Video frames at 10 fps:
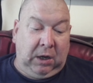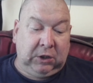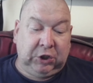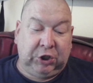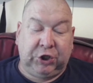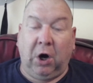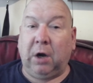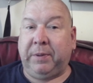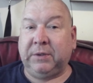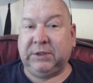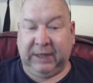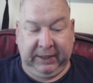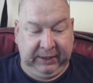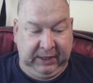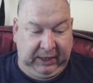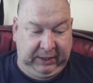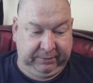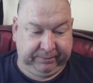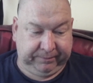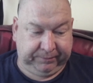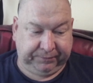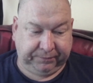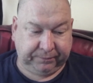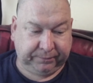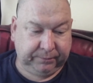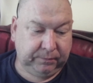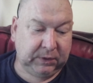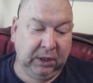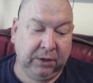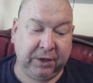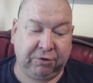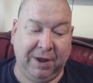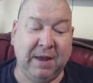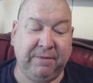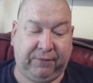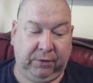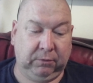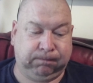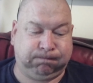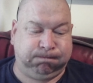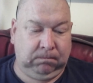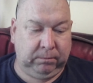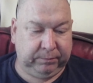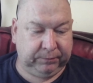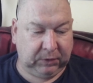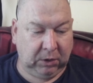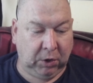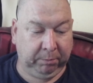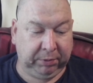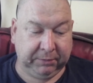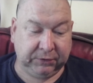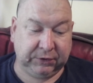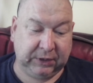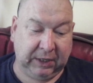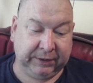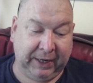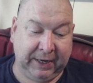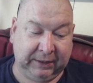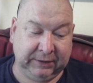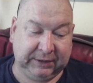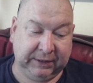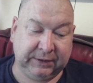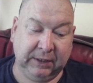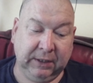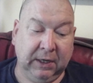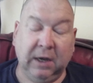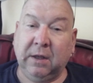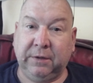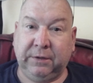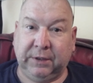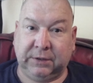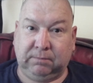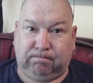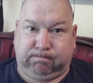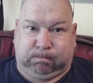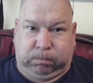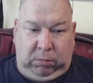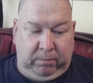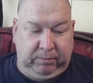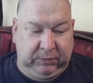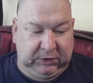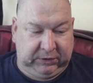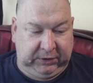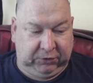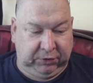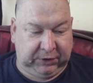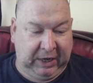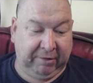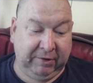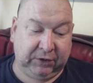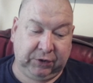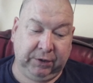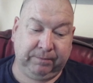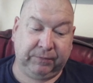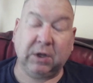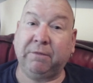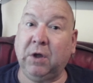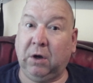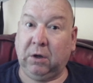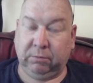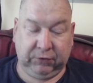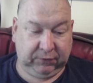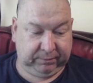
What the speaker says: Sharp and tangy. The grapefruit complements and enhances the citrus character of the hops,